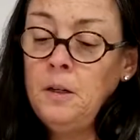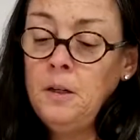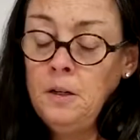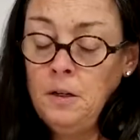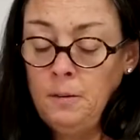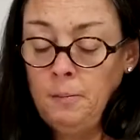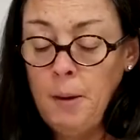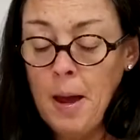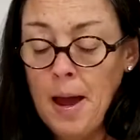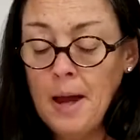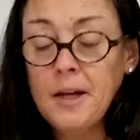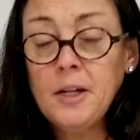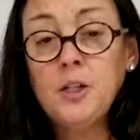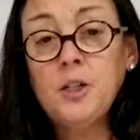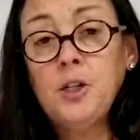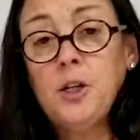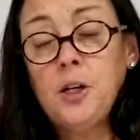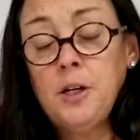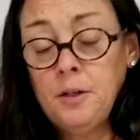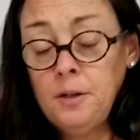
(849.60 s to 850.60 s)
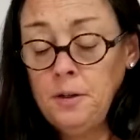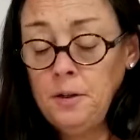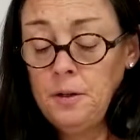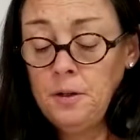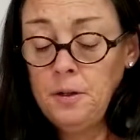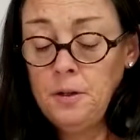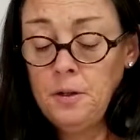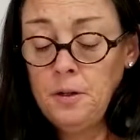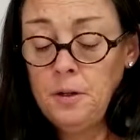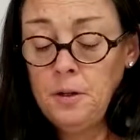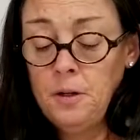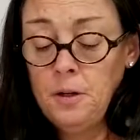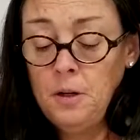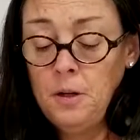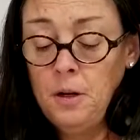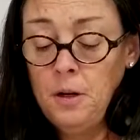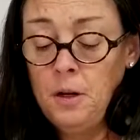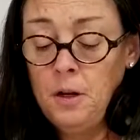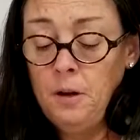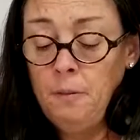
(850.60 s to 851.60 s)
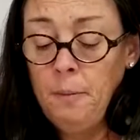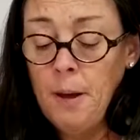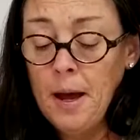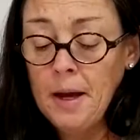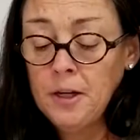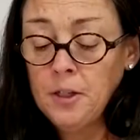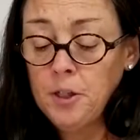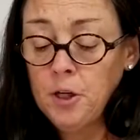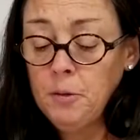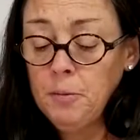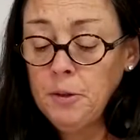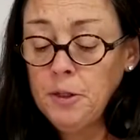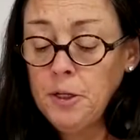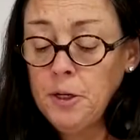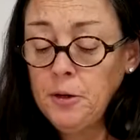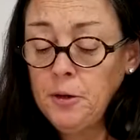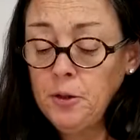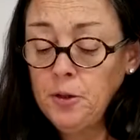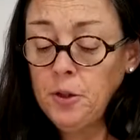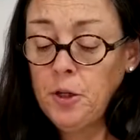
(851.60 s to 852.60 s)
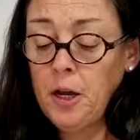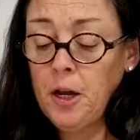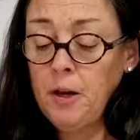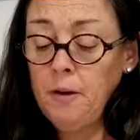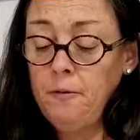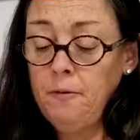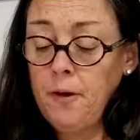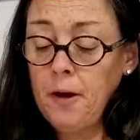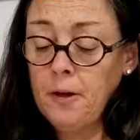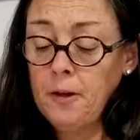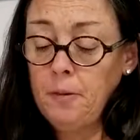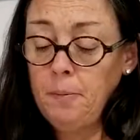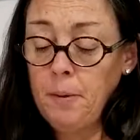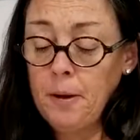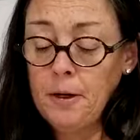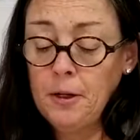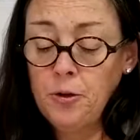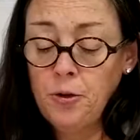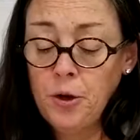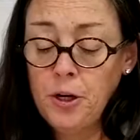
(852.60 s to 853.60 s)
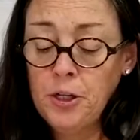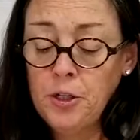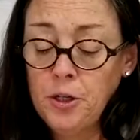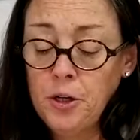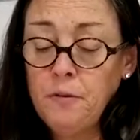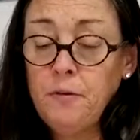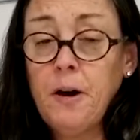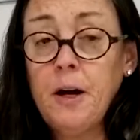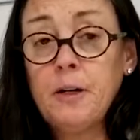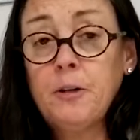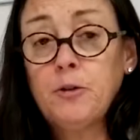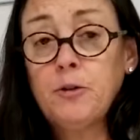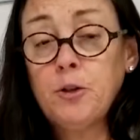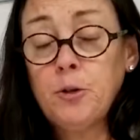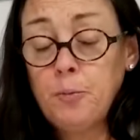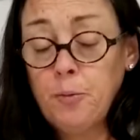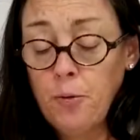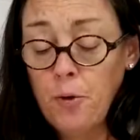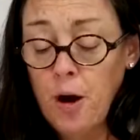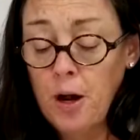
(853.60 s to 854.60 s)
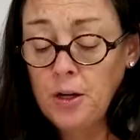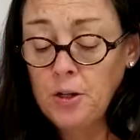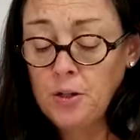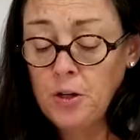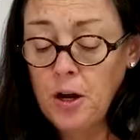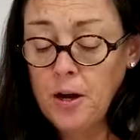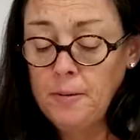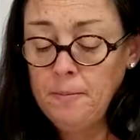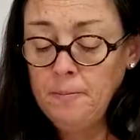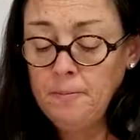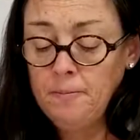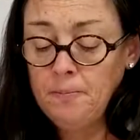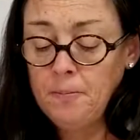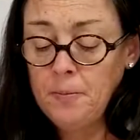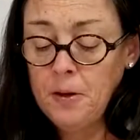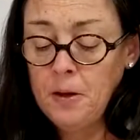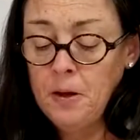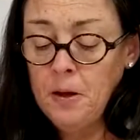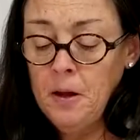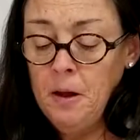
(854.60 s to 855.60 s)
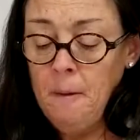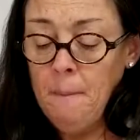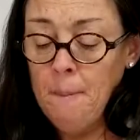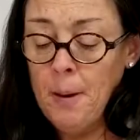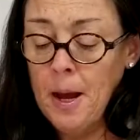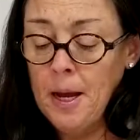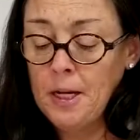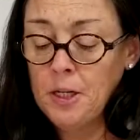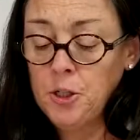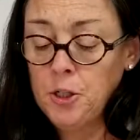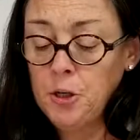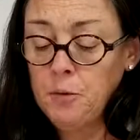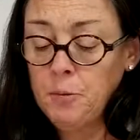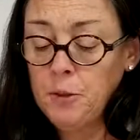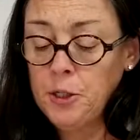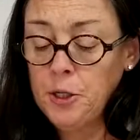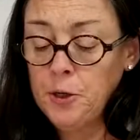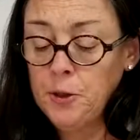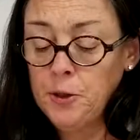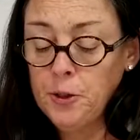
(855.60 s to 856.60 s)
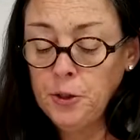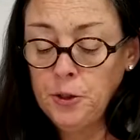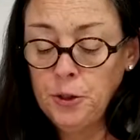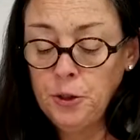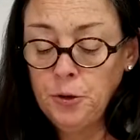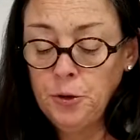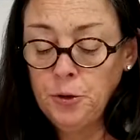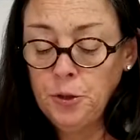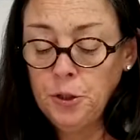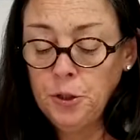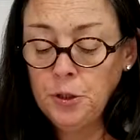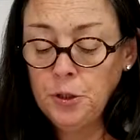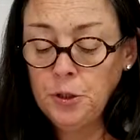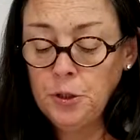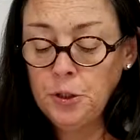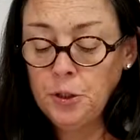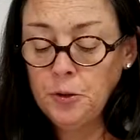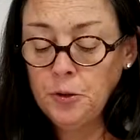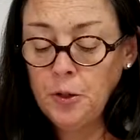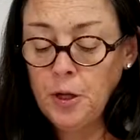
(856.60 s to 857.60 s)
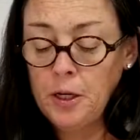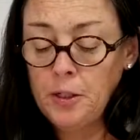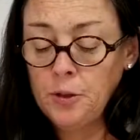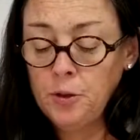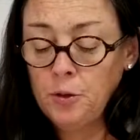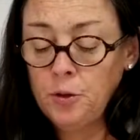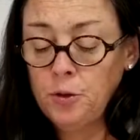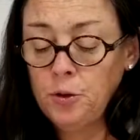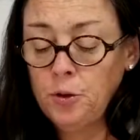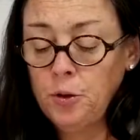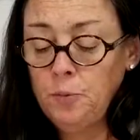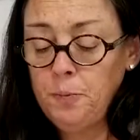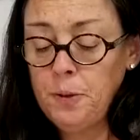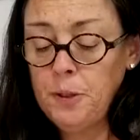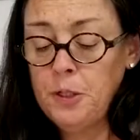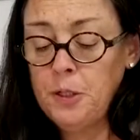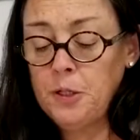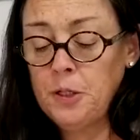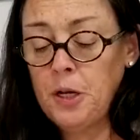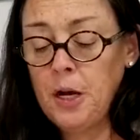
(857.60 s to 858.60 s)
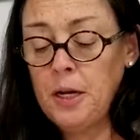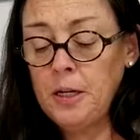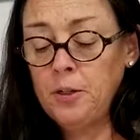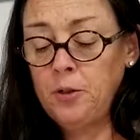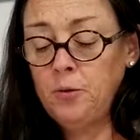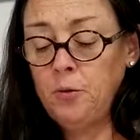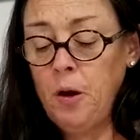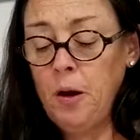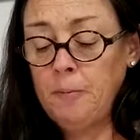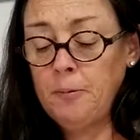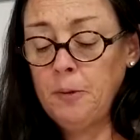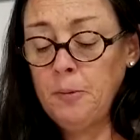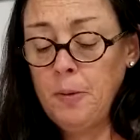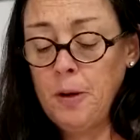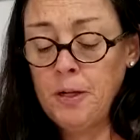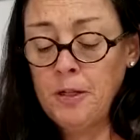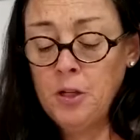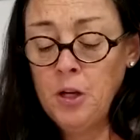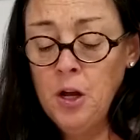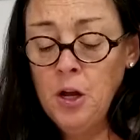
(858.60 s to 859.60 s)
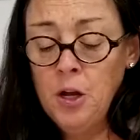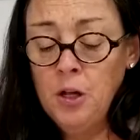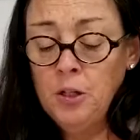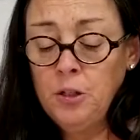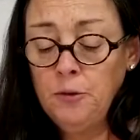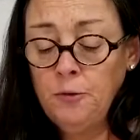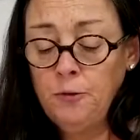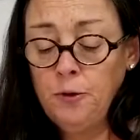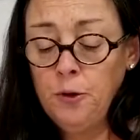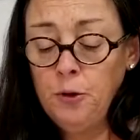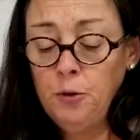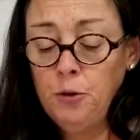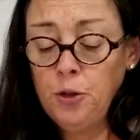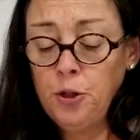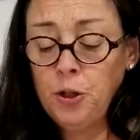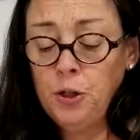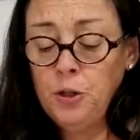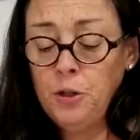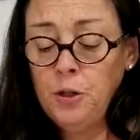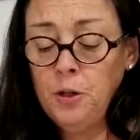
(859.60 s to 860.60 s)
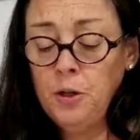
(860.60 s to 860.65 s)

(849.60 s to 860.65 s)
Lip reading: Packaging. Packaging materials can affect the penetration of hydrogen peroxide. Packaging materials used in the sterilizers should be designed to optimize diffusion.